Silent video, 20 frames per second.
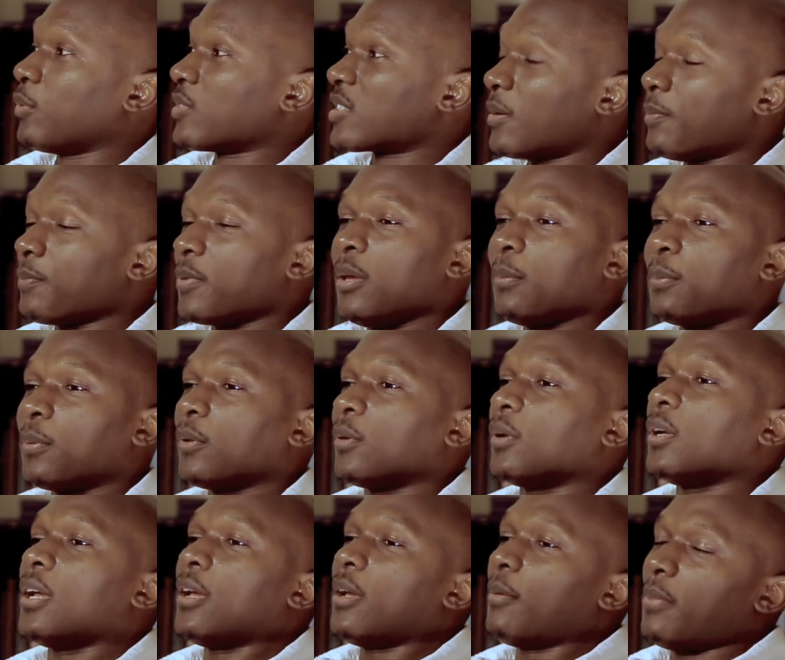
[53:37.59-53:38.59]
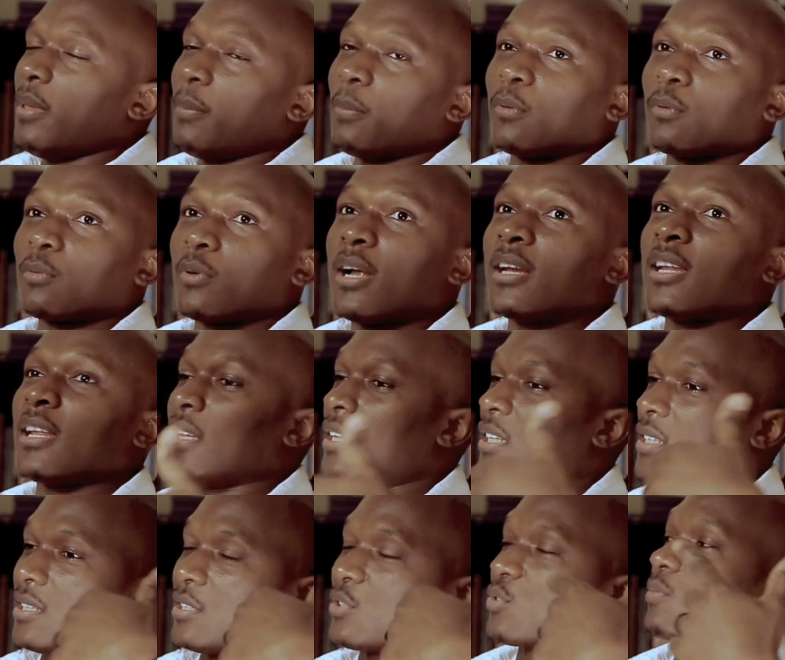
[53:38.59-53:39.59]
Some people run and
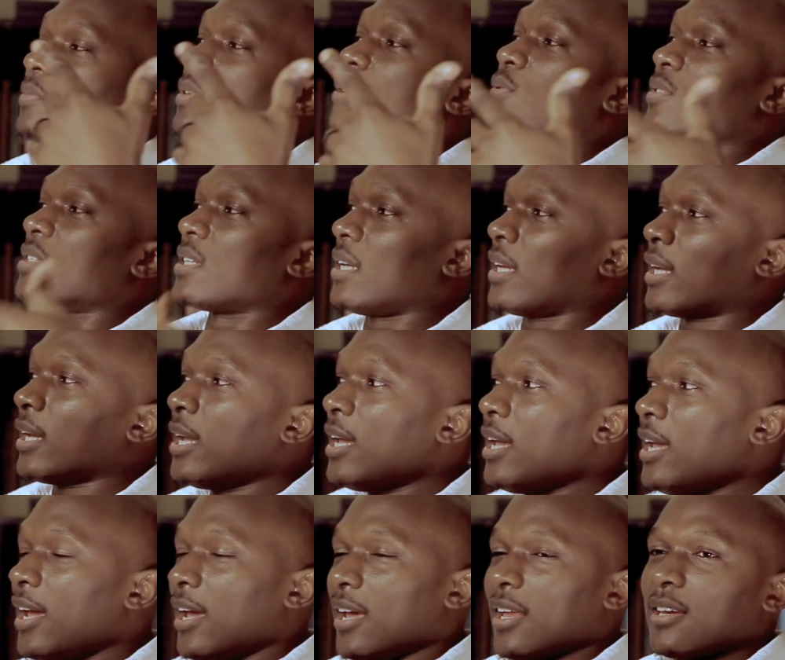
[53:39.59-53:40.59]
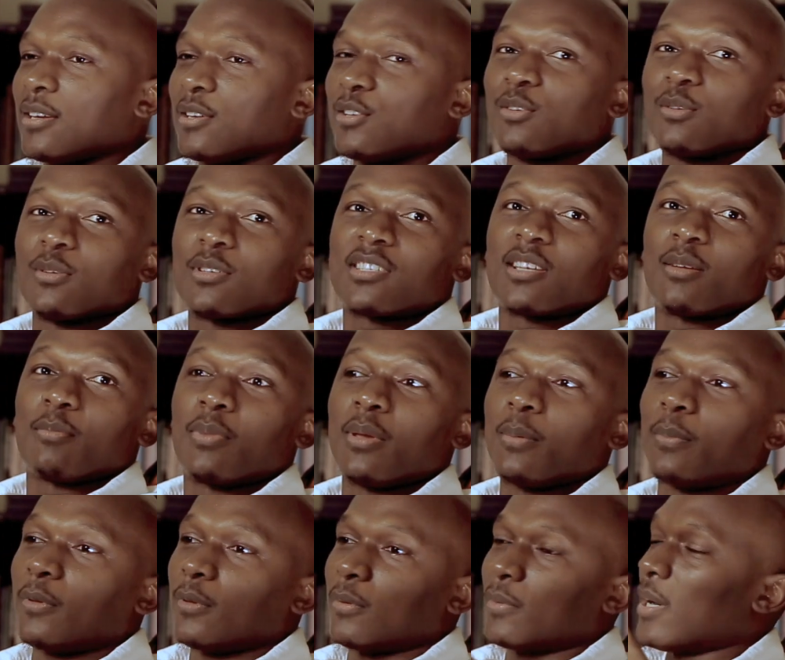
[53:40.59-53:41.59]
listen to music, and some
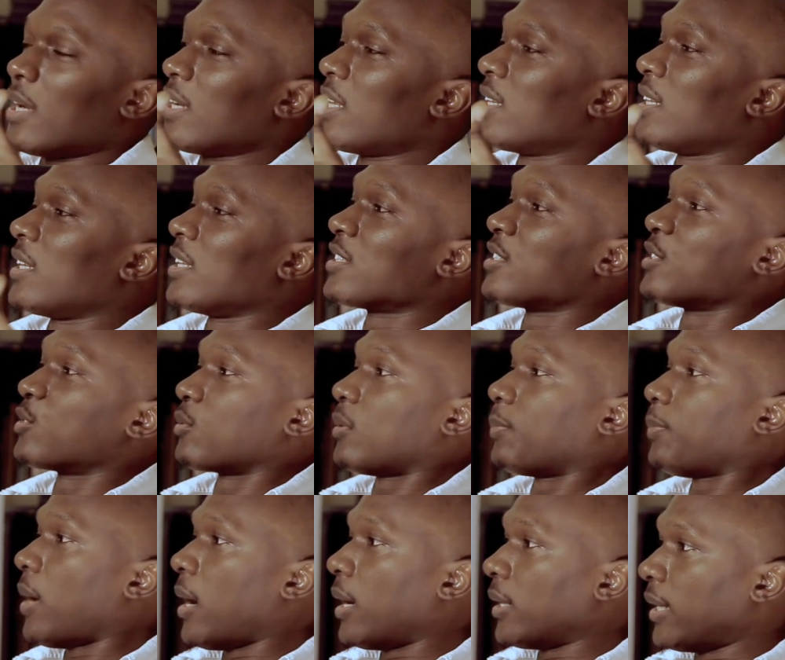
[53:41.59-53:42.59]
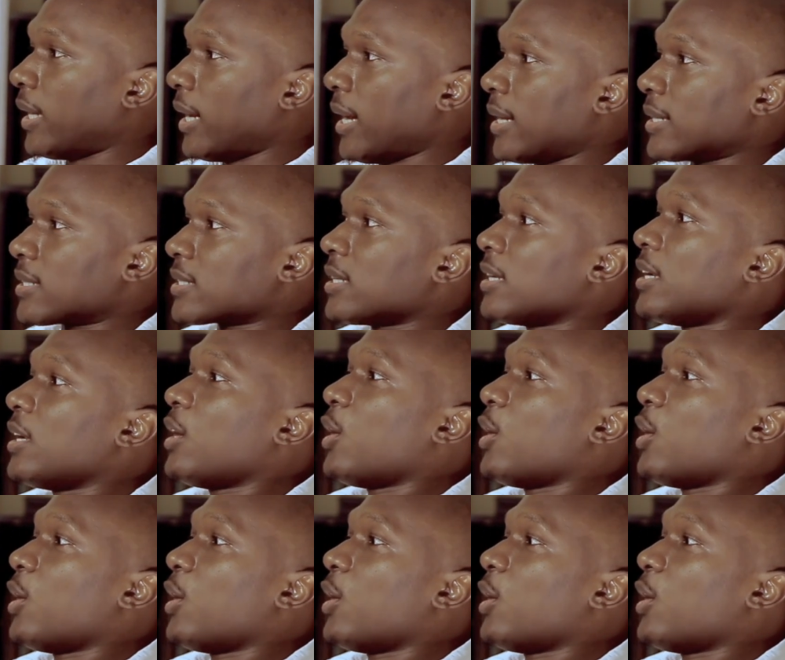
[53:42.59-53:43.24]
people run and listen to a podcast,